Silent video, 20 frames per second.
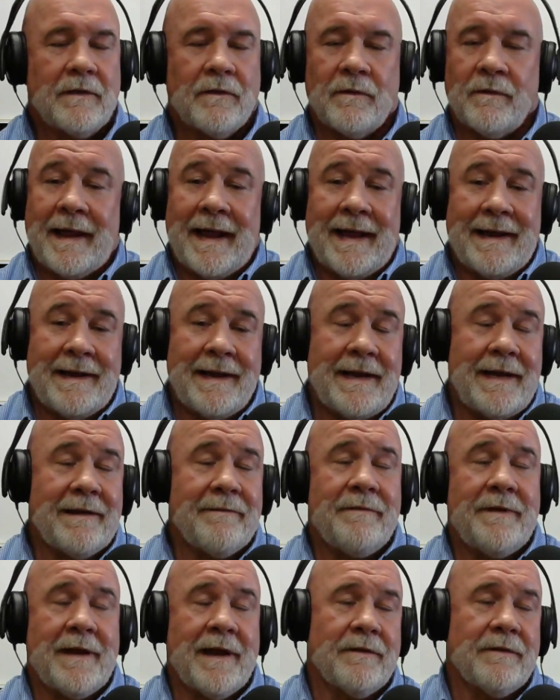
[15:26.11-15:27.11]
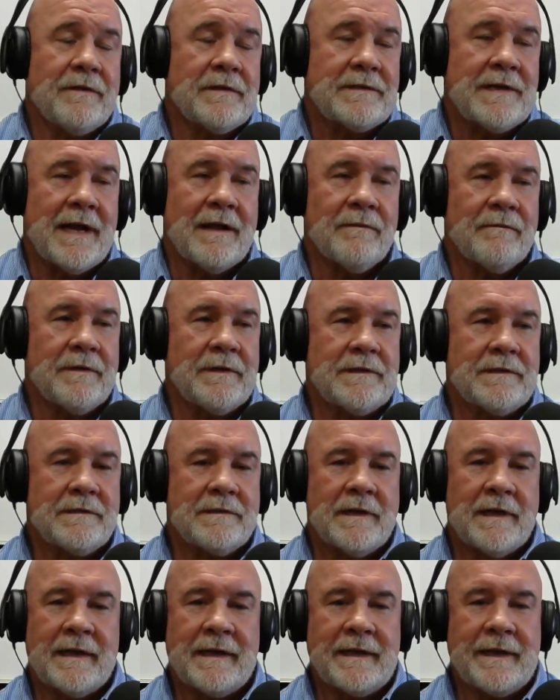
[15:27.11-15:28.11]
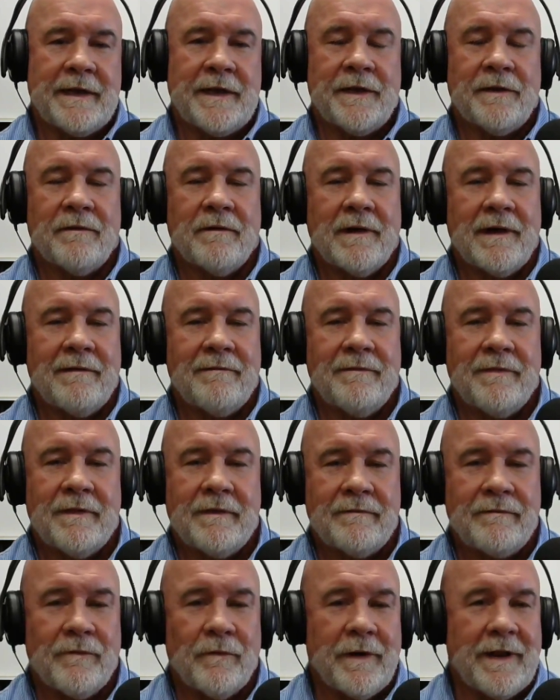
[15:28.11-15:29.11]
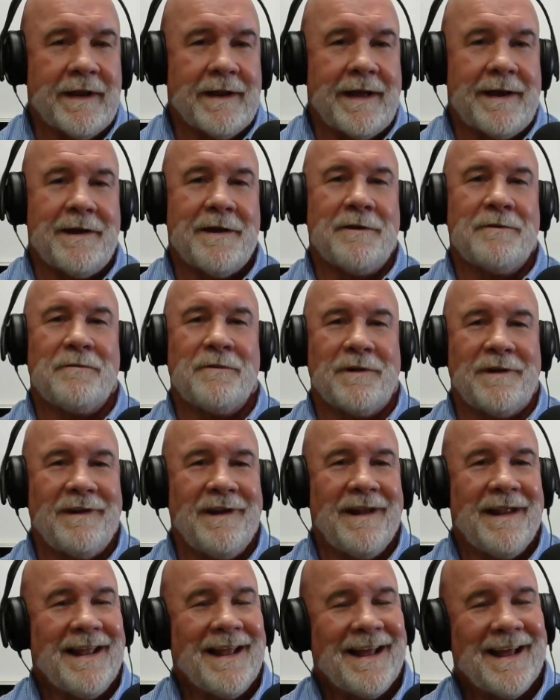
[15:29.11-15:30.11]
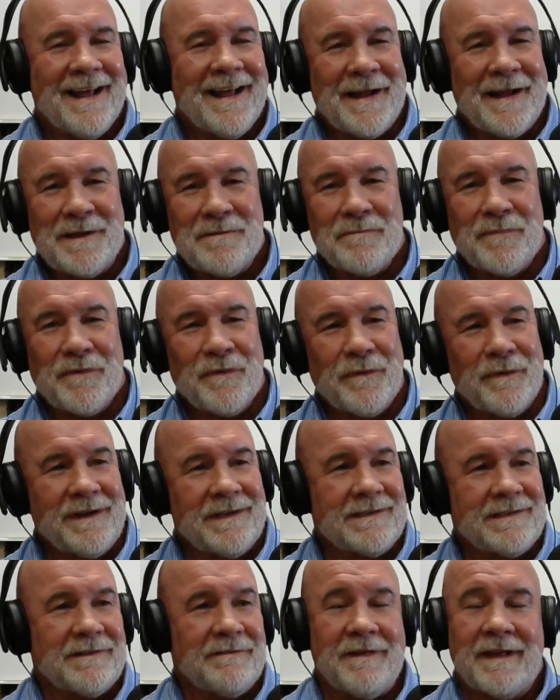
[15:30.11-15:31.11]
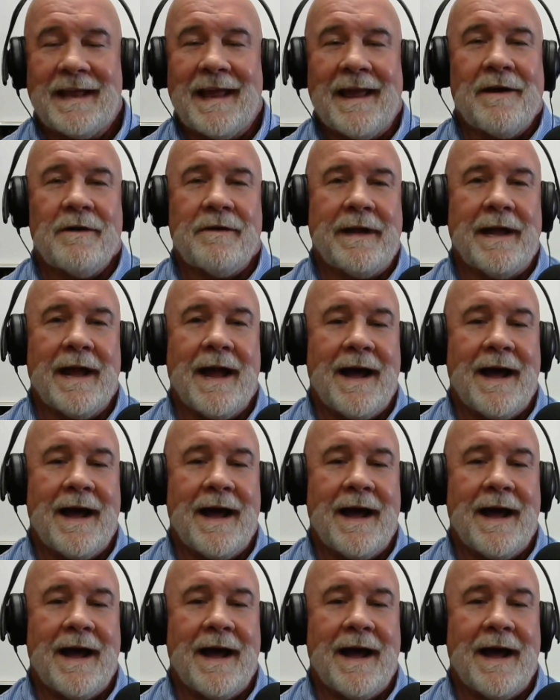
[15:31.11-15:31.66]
or and any of the other salaries, uh, you know, of the 4,900 uh, employees of the county.